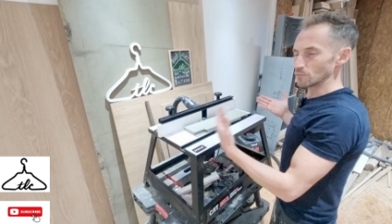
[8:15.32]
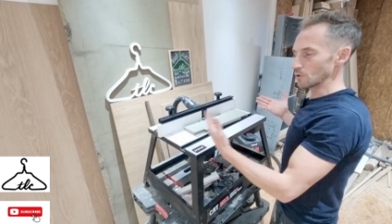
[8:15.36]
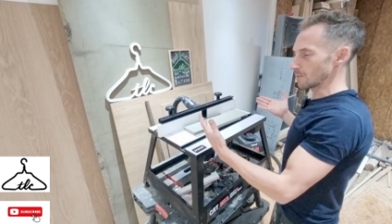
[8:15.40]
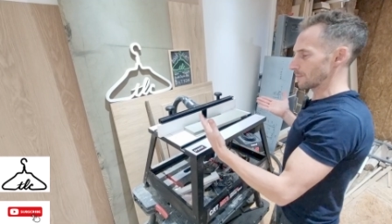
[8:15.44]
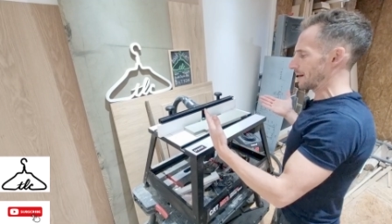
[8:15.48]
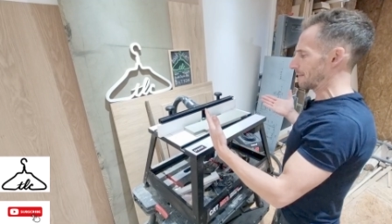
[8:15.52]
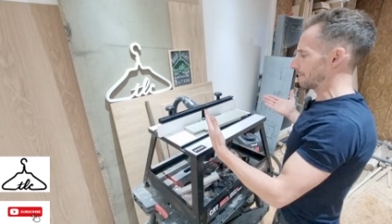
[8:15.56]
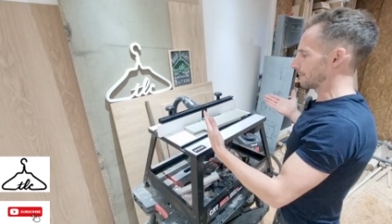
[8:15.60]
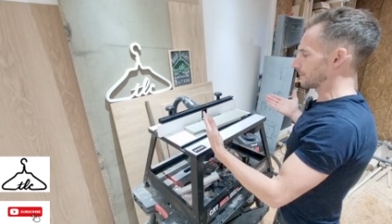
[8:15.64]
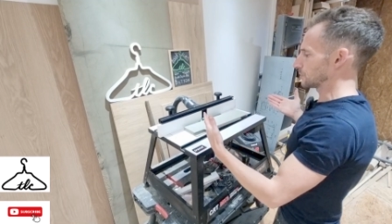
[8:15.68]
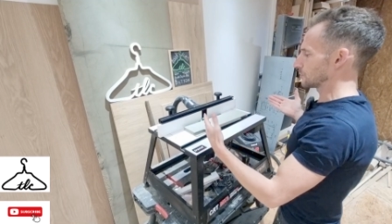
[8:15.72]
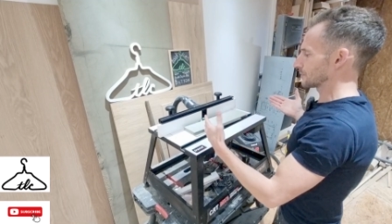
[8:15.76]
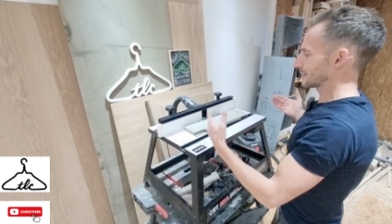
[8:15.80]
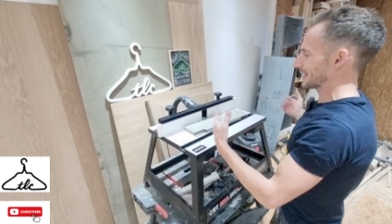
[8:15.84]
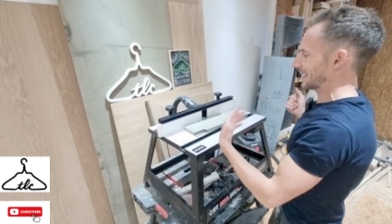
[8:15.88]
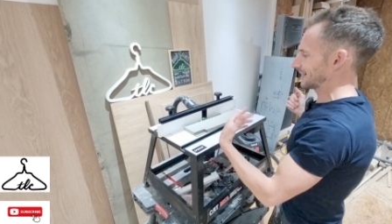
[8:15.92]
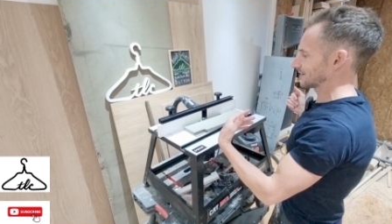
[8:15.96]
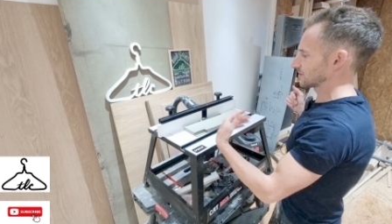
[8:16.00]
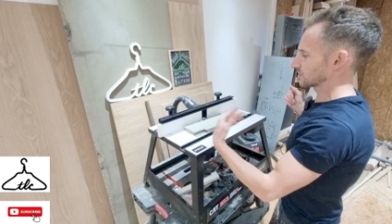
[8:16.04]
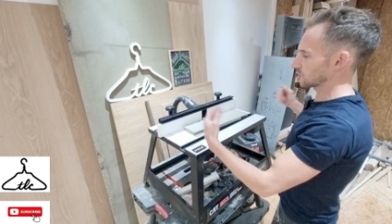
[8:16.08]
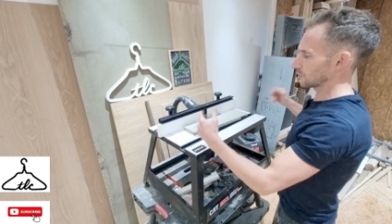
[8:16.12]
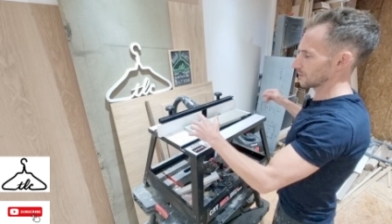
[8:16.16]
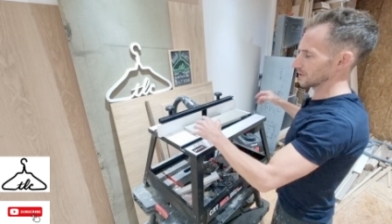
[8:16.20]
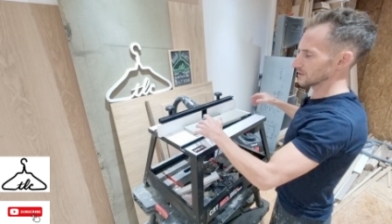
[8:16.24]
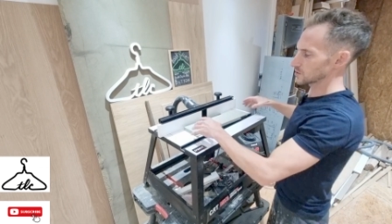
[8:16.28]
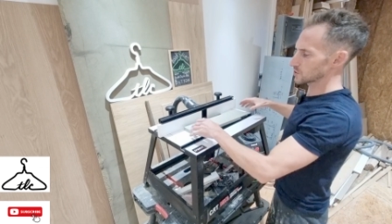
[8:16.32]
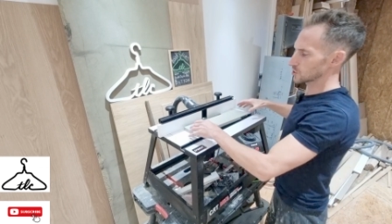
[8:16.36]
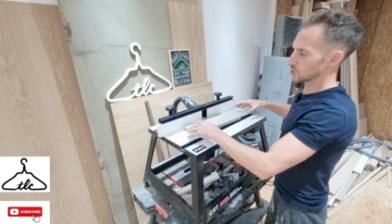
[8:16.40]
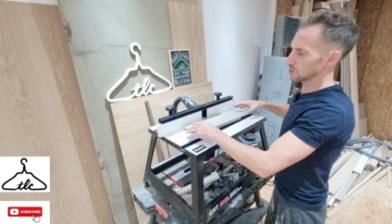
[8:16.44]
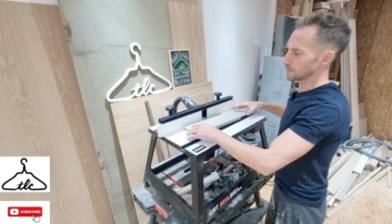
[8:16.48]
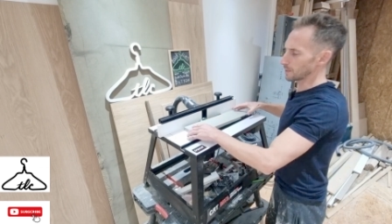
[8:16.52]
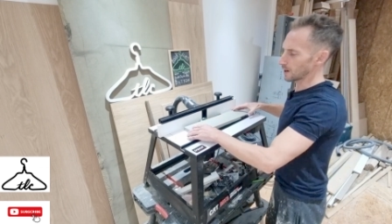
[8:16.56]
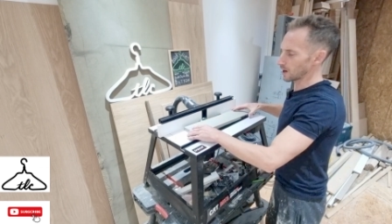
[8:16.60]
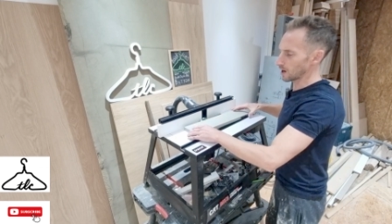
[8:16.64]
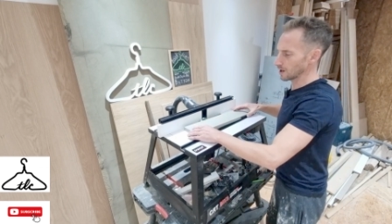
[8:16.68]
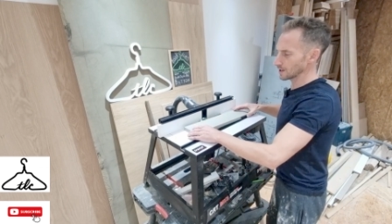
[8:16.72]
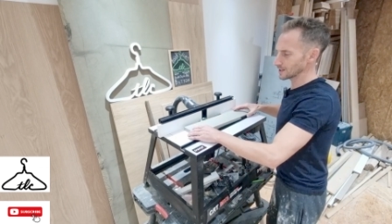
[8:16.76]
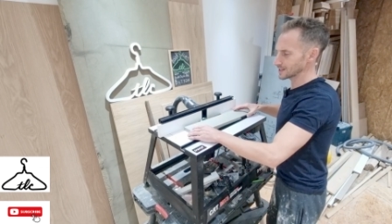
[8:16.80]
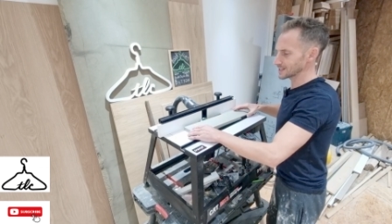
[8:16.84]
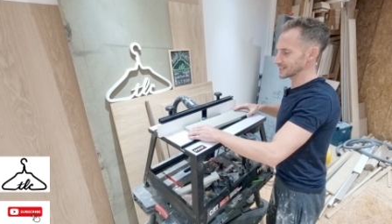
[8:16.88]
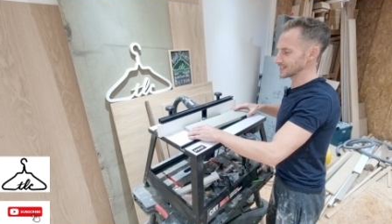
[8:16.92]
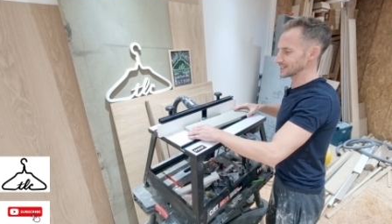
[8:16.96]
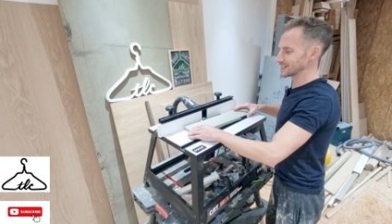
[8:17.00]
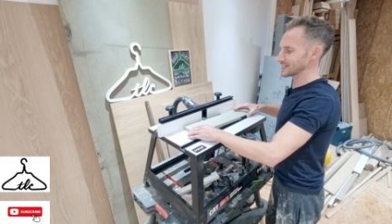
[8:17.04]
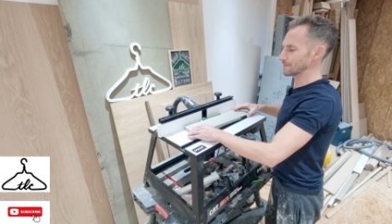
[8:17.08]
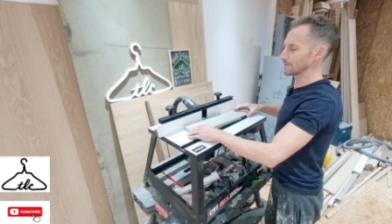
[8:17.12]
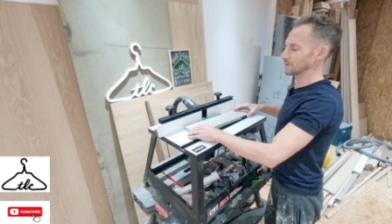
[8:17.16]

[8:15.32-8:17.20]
Remember, you can do it in two passes.